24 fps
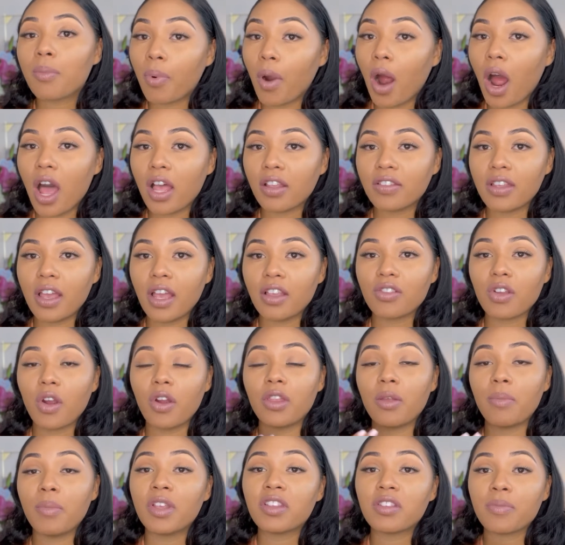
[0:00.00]
process or
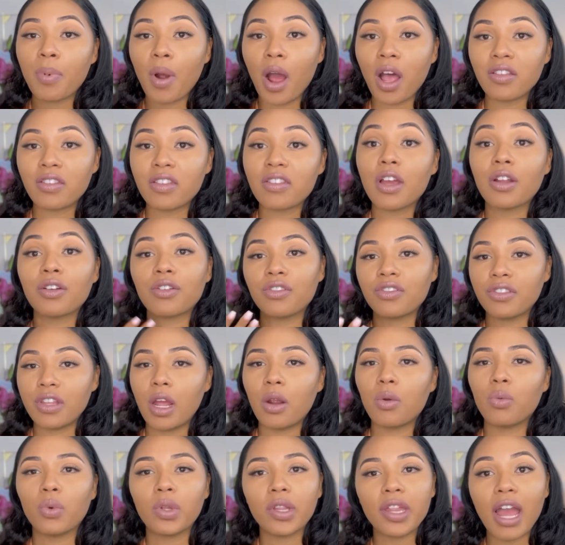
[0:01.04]
in the midst of the process
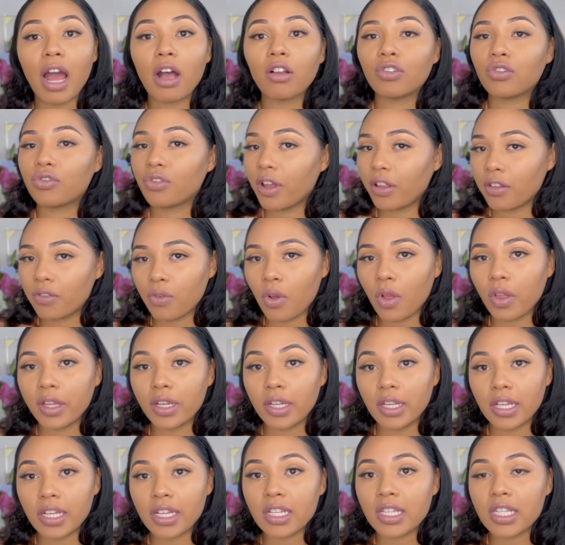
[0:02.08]
understand really how stressful it
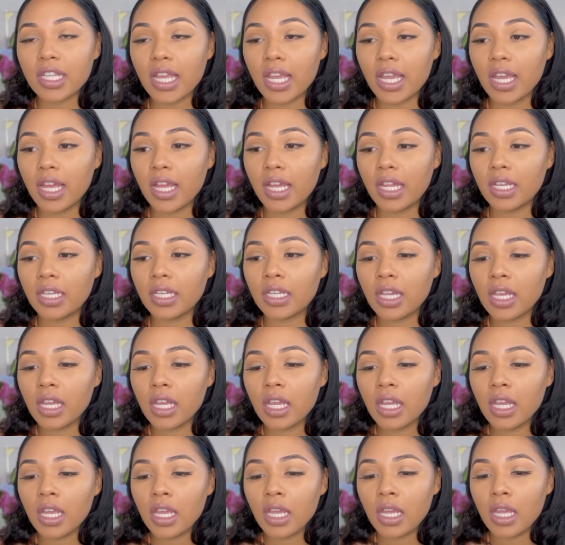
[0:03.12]
is and
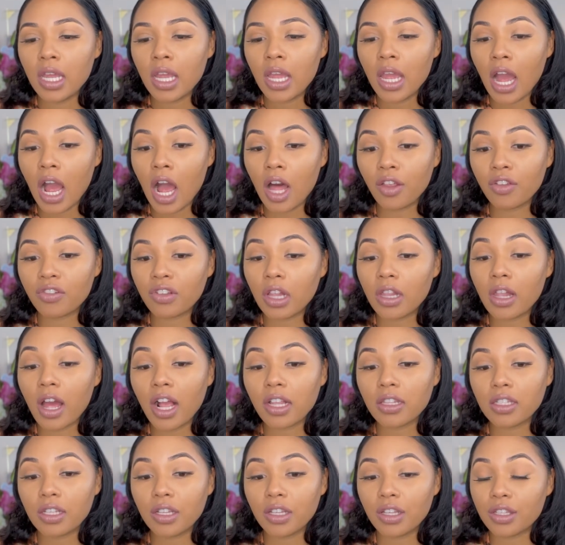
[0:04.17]
how there's a
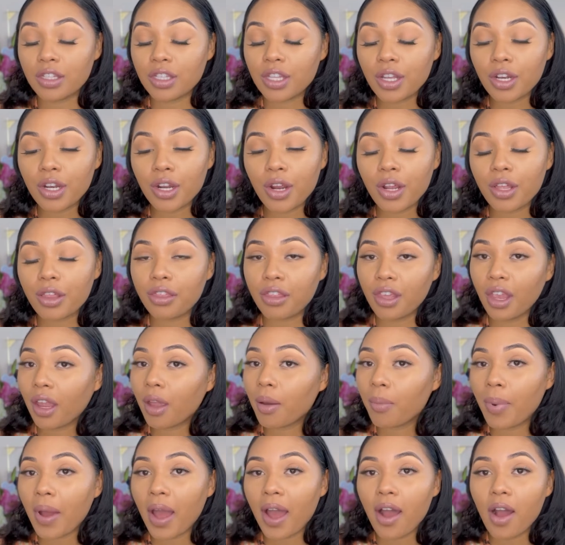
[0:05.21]
lot to consider and think
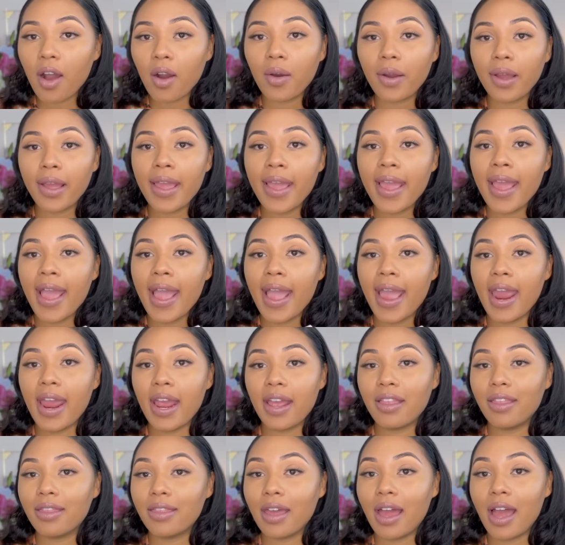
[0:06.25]
about,
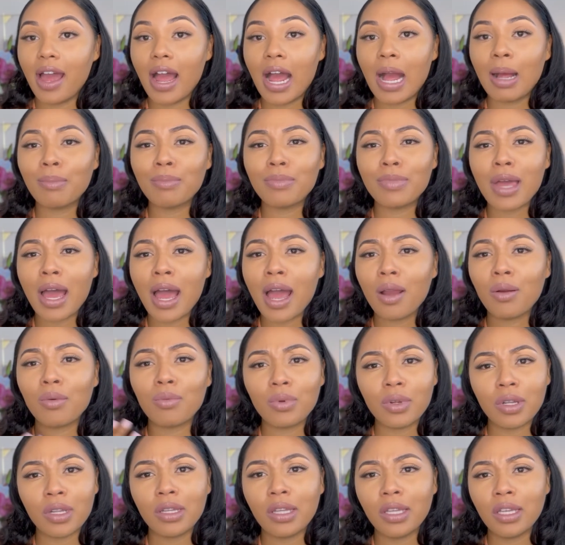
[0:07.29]
and that I'm not
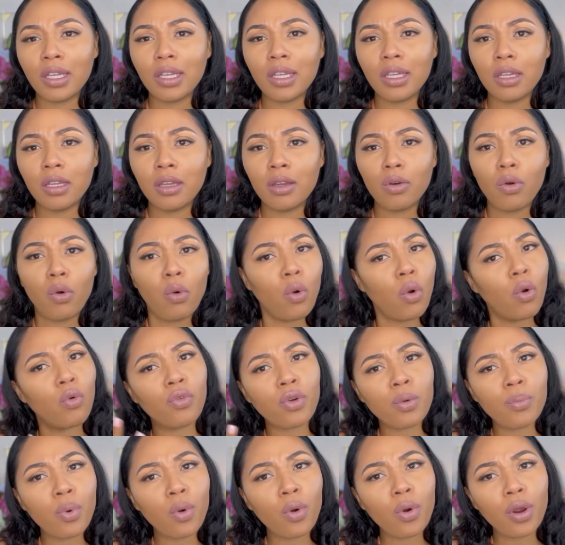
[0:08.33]
really
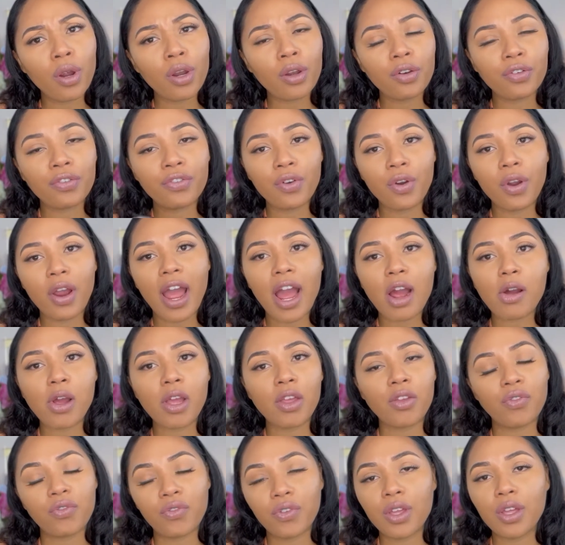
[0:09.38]
overboard for how
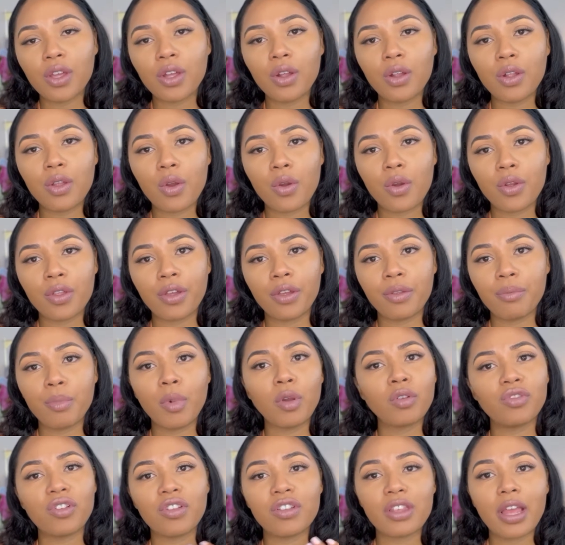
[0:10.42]
I feel or the
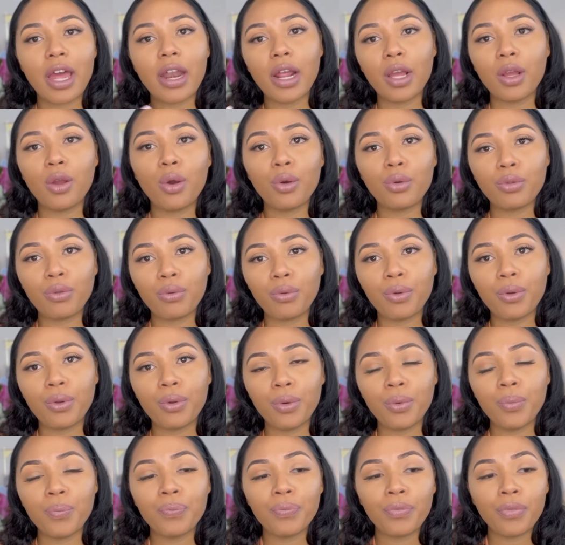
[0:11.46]
emotions that I go
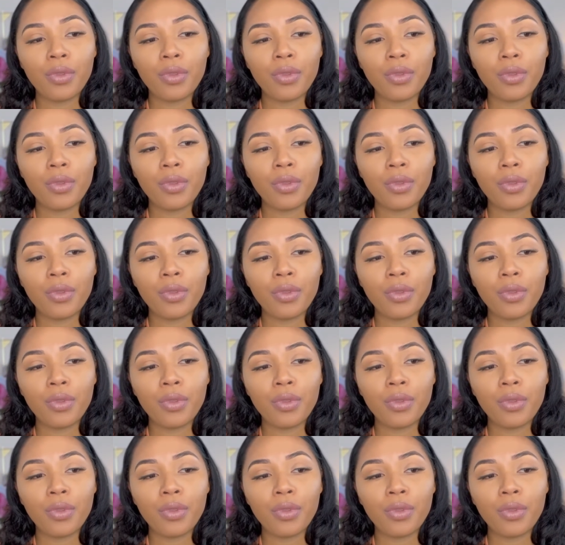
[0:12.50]
through.